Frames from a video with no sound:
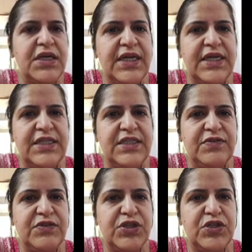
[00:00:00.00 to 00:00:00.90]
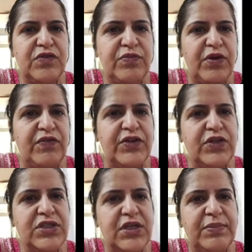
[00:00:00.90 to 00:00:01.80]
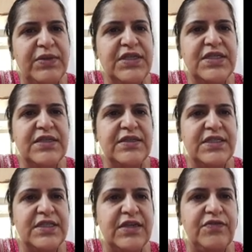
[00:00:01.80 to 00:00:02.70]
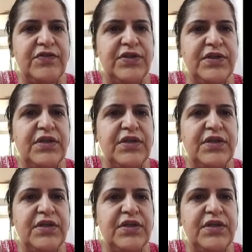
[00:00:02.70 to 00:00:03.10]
It is division of profit or surplus received.